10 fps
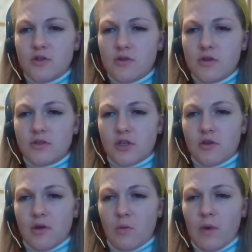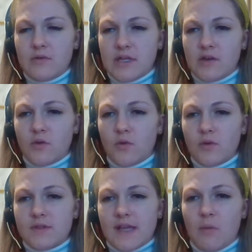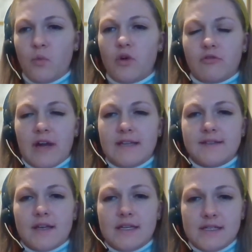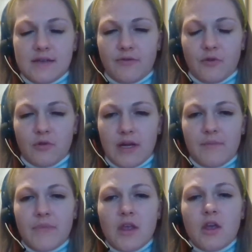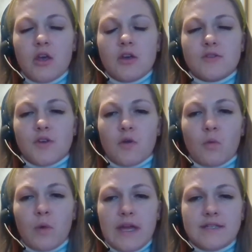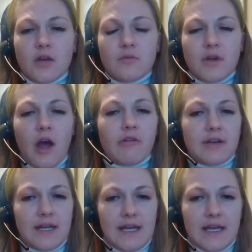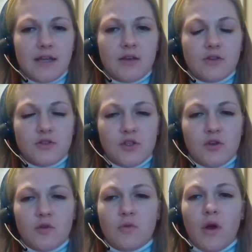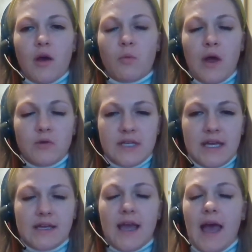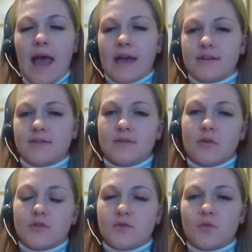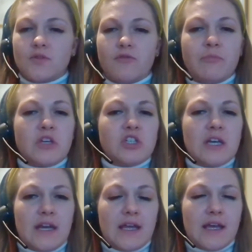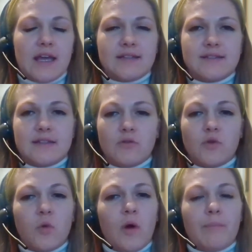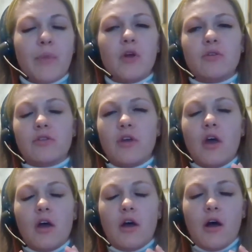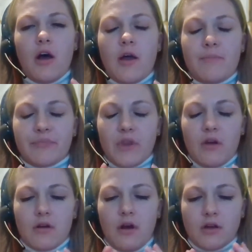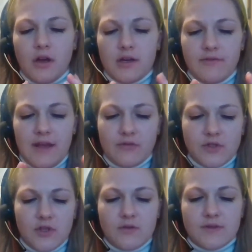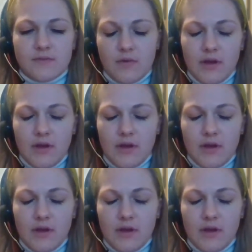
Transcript: do you do a welding course and what grades are needed for it? So we don't currently do welding and sort of machining. It's still quite both our kind of level 2s.